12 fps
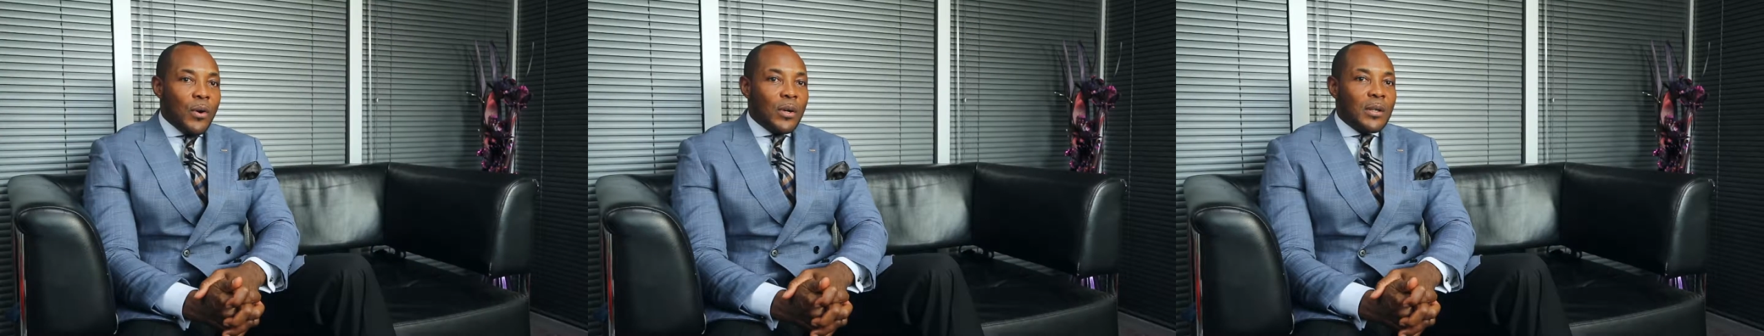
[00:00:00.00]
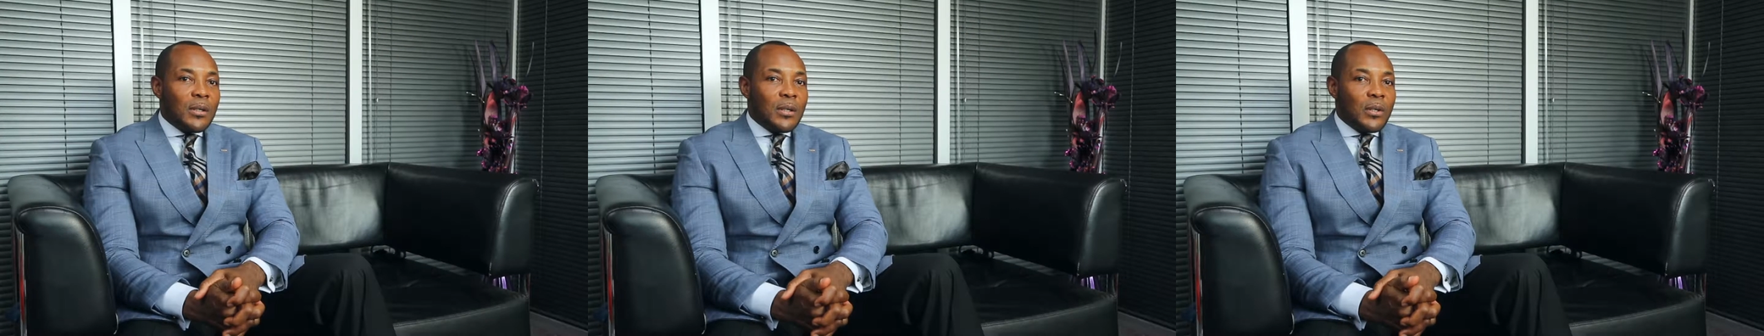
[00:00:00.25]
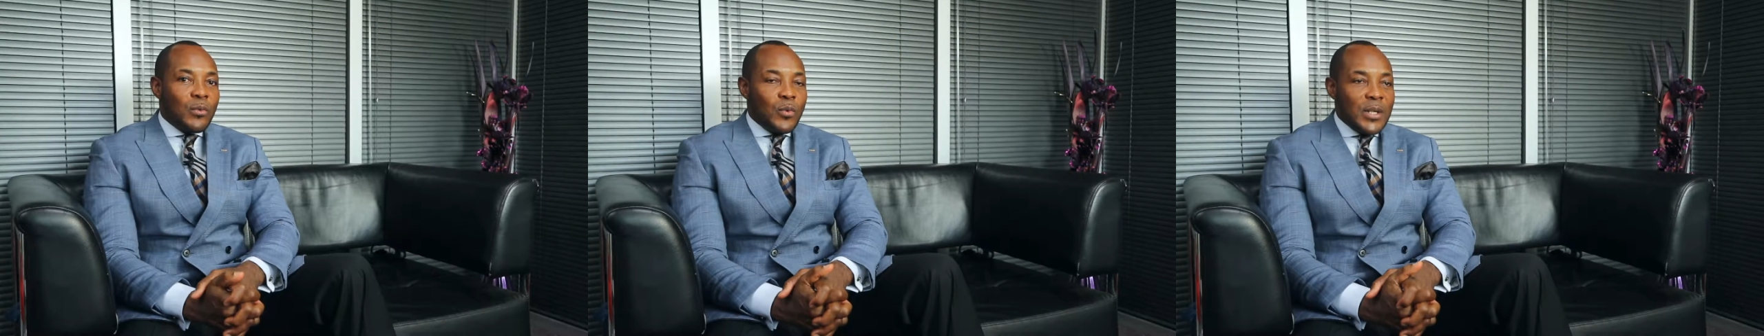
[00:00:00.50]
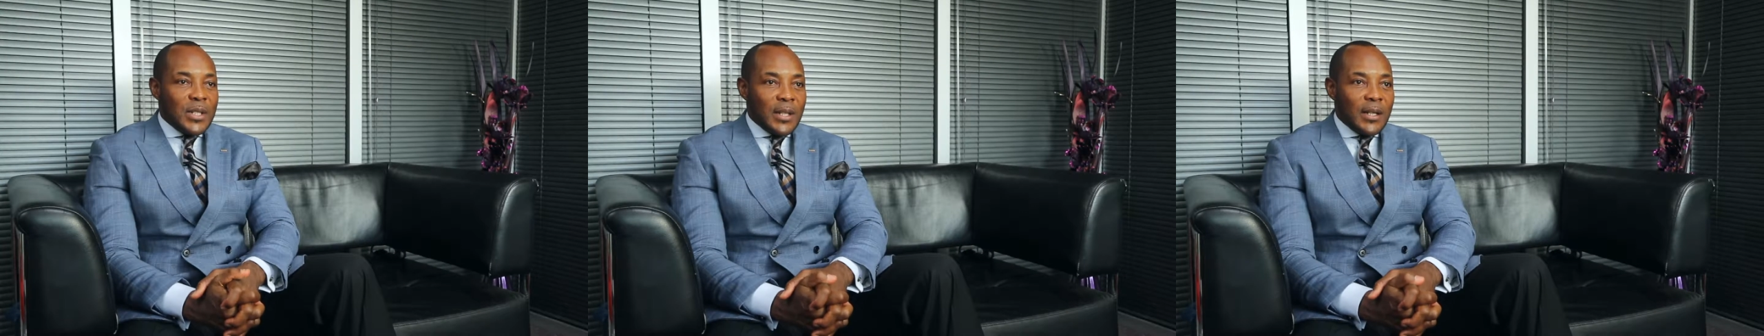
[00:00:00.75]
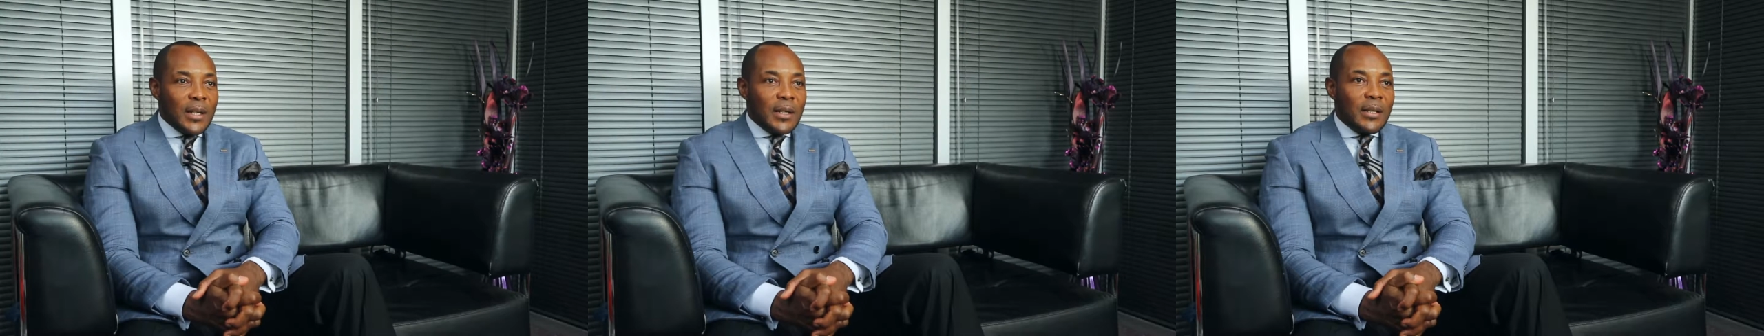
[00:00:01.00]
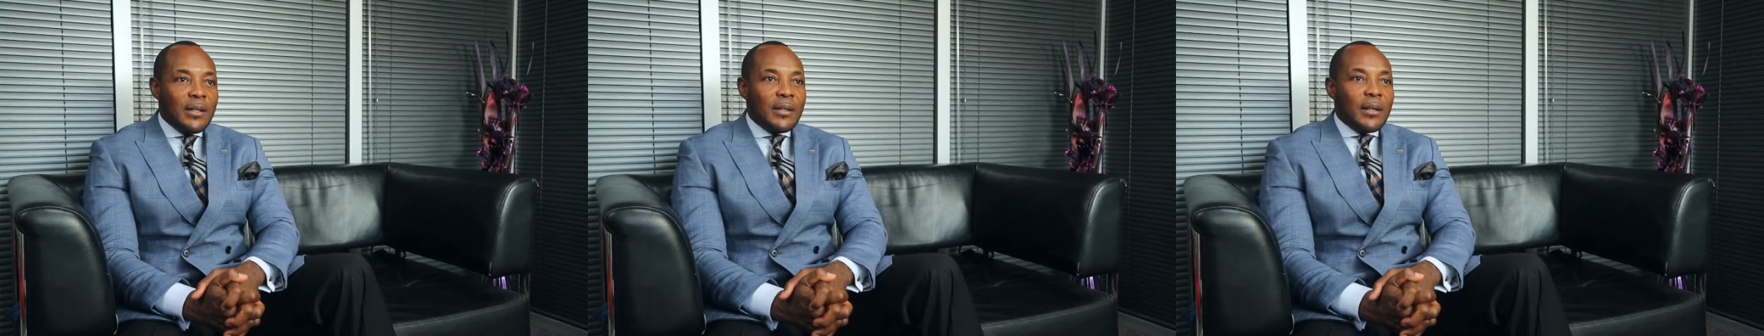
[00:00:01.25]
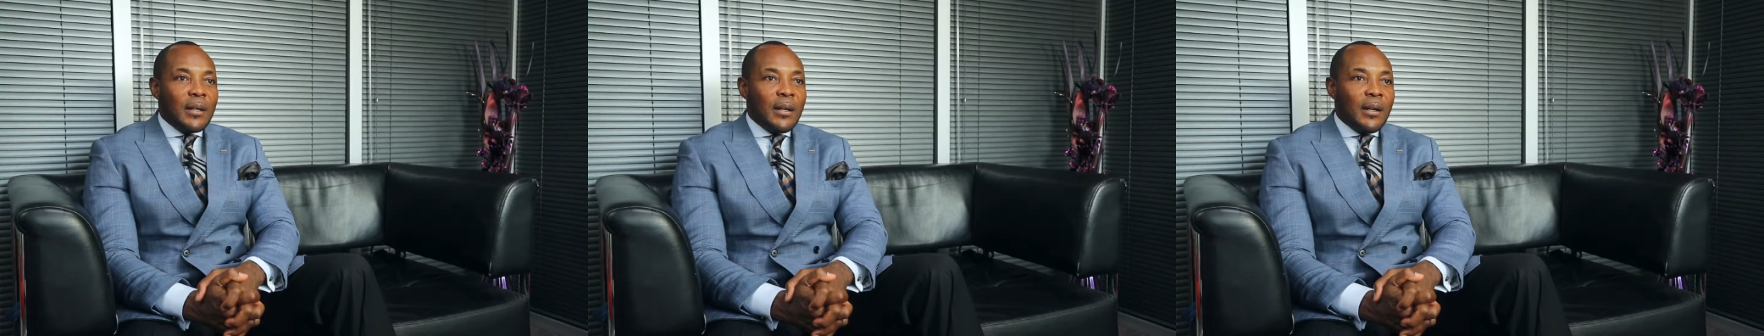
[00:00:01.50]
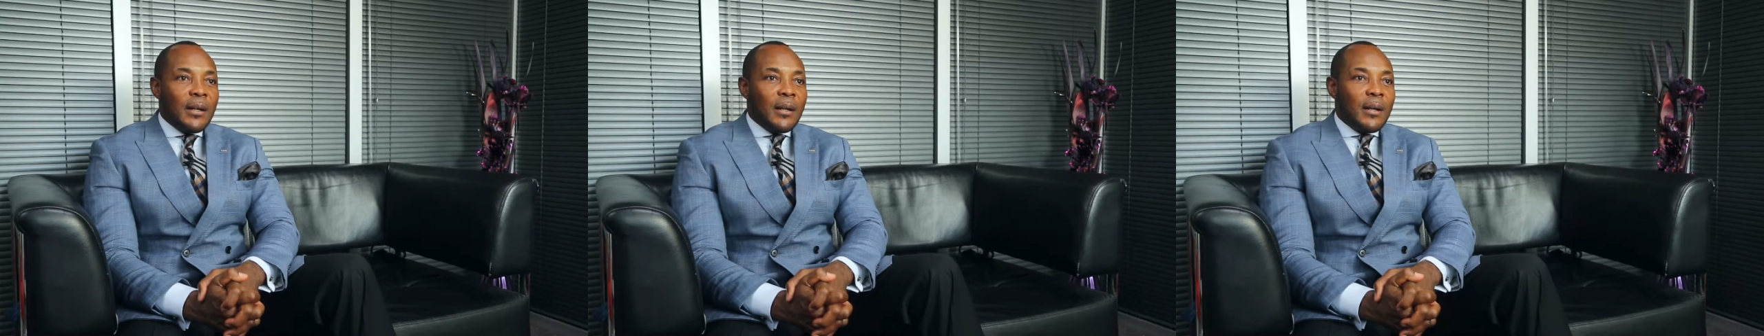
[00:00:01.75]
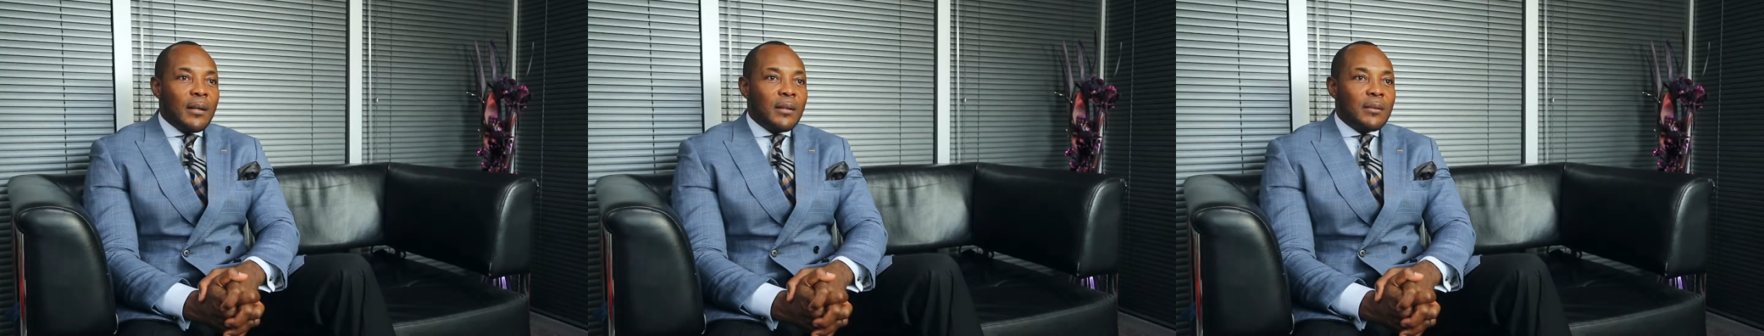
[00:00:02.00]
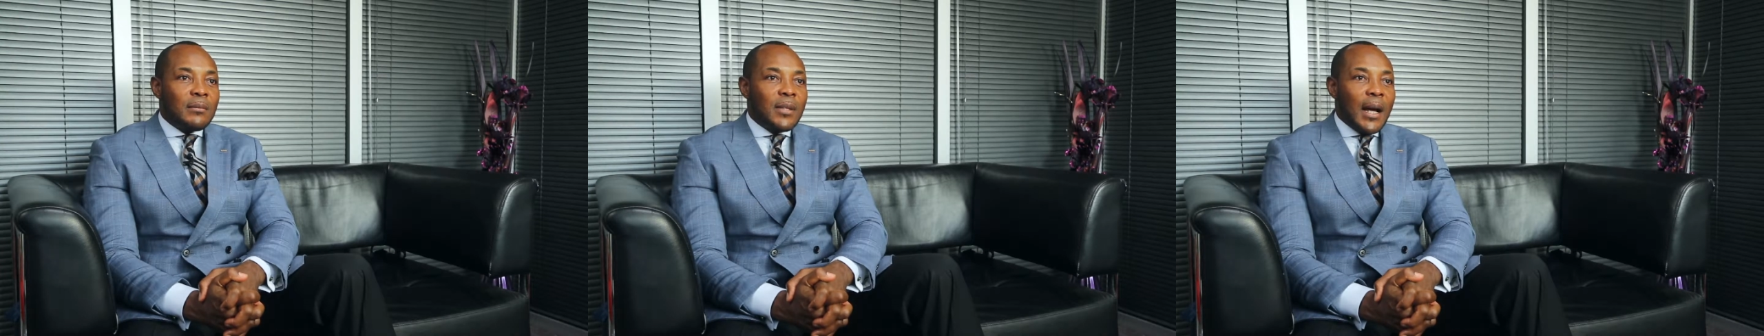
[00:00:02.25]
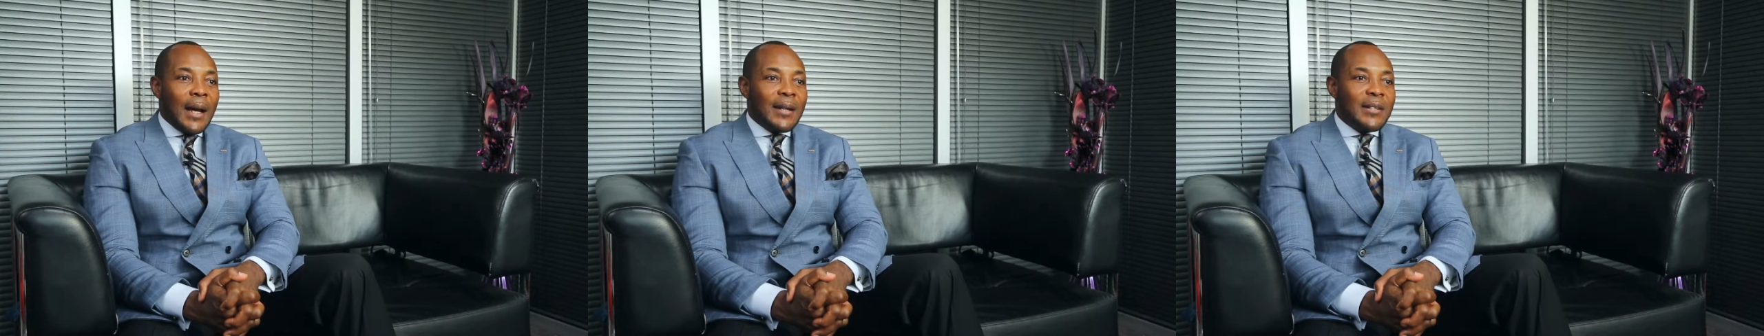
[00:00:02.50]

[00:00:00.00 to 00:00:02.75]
on, recently, an